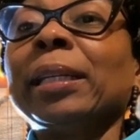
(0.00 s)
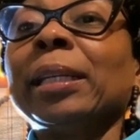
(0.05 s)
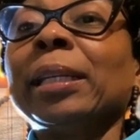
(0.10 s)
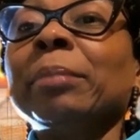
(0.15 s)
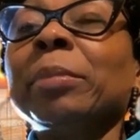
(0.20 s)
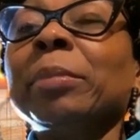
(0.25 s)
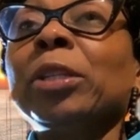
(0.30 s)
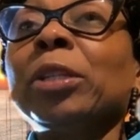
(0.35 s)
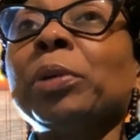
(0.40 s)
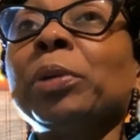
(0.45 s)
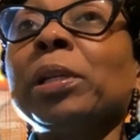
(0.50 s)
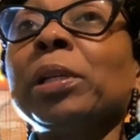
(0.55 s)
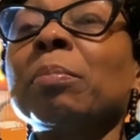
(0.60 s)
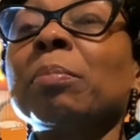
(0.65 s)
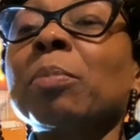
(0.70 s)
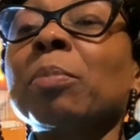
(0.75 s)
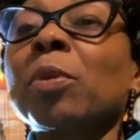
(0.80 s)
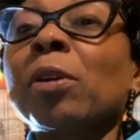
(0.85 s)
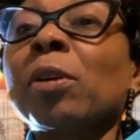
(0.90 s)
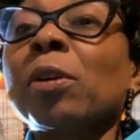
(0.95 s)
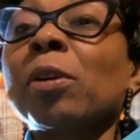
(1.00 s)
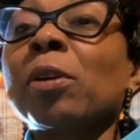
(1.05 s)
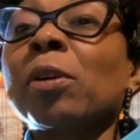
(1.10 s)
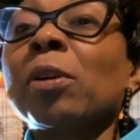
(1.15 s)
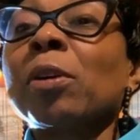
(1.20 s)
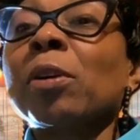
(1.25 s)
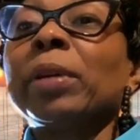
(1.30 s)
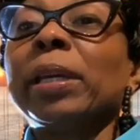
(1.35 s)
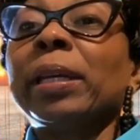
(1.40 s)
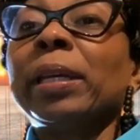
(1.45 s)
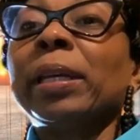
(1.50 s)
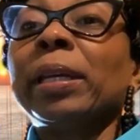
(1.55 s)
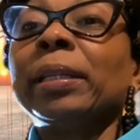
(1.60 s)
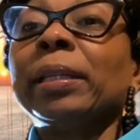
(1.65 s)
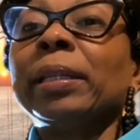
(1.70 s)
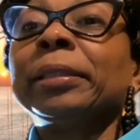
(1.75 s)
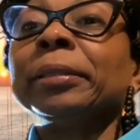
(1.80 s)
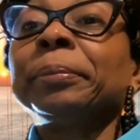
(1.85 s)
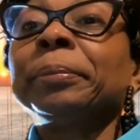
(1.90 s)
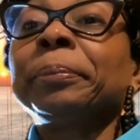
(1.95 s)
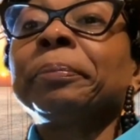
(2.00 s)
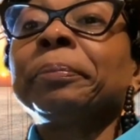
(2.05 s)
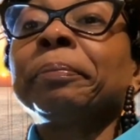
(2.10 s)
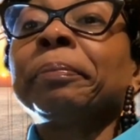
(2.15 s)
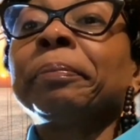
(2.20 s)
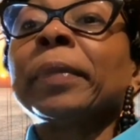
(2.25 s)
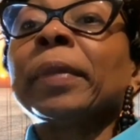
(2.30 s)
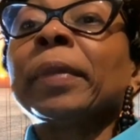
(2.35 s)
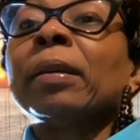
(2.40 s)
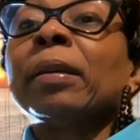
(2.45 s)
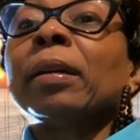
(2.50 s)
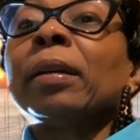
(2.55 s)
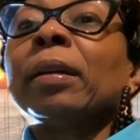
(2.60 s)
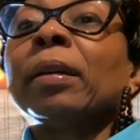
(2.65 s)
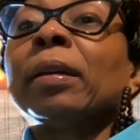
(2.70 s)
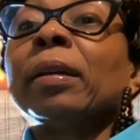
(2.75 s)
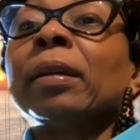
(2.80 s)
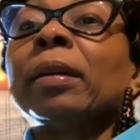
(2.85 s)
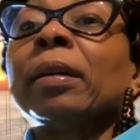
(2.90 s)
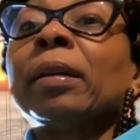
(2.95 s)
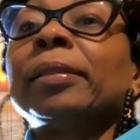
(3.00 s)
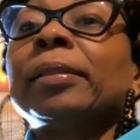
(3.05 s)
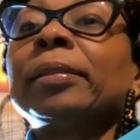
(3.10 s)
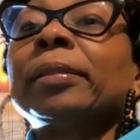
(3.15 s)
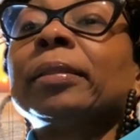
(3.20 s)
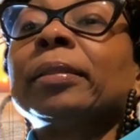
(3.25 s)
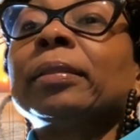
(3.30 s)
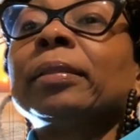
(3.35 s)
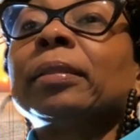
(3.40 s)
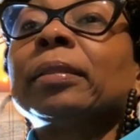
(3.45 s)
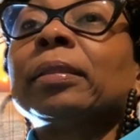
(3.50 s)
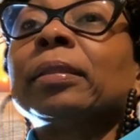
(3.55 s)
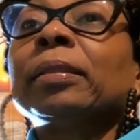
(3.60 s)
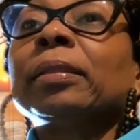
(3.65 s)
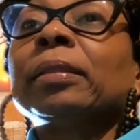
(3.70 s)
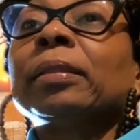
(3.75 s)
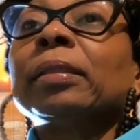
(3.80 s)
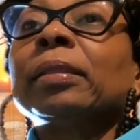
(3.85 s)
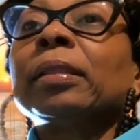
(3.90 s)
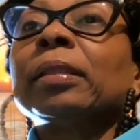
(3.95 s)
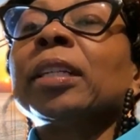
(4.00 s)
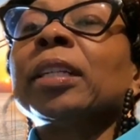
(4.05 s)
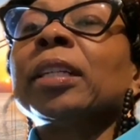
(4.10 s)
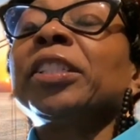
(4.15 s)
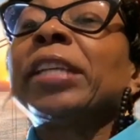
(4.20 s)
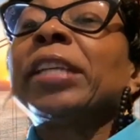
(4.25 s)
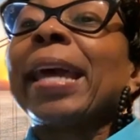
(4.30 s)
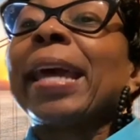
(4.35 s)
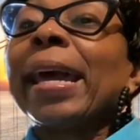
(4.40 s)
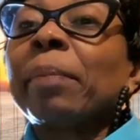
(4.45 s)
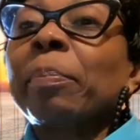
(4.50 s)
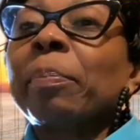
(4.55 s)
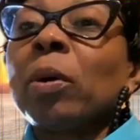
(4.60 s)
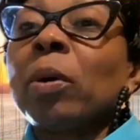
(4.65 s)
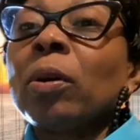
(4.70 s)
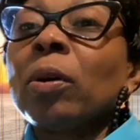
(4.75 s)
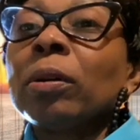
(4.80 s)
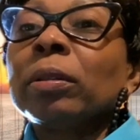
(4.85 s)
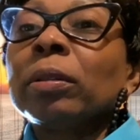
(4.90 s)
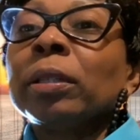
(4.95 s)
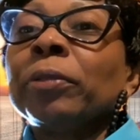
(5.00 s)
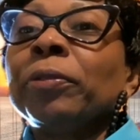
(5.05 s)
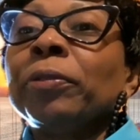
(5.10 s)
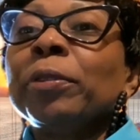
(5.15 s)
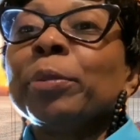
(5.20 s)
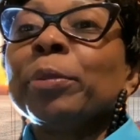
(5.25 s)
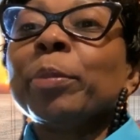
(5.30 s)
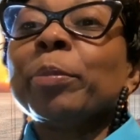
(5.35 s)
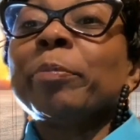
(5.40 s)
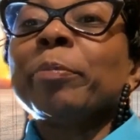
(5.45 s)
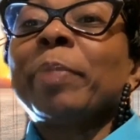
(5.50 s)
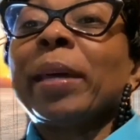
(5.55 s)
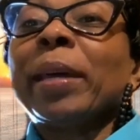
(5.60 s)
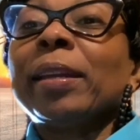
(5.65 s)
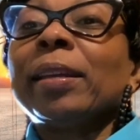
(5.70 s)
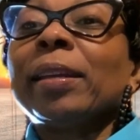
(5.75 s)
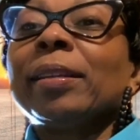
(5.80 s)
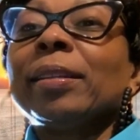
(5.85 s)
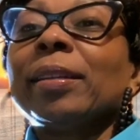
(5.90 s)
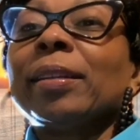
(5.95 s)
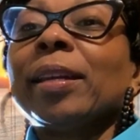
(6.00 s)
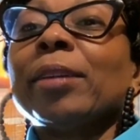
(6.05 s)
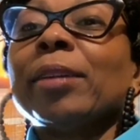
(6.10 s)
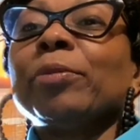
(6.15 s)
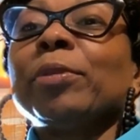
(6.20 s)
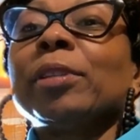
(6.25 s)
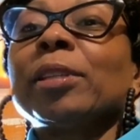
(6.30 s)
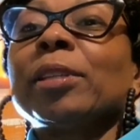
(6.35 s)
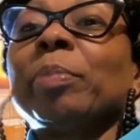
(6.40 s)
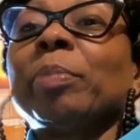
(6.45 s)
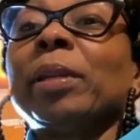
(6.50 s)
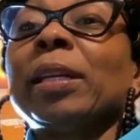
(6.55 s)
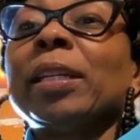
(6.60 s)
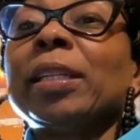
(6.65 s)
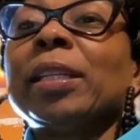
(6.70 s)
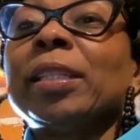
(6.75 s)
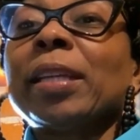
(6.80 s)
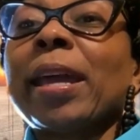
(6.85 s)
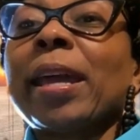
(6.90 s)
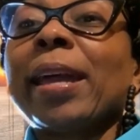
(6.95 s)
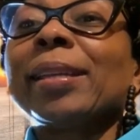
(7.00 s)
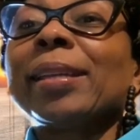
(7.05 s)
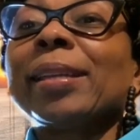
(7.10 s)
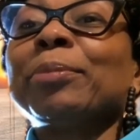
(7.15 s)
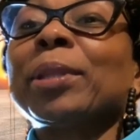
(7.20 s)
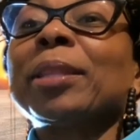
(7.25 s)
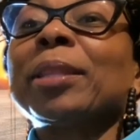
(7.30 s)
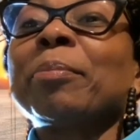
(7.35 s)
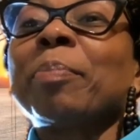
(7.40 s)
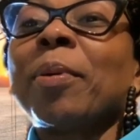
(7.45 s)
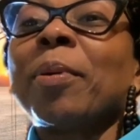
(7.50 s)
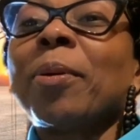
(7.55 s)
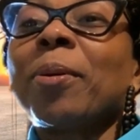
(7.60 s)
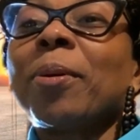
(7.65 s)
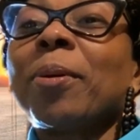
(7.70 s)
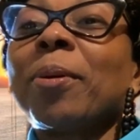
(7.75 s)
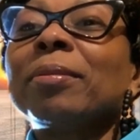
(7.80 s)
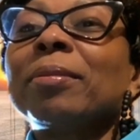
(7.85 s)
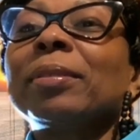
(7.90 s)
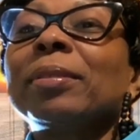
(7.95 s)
in between a marble and uh, a jack ball. If you remember back in the day, we used to play jacks with the ball.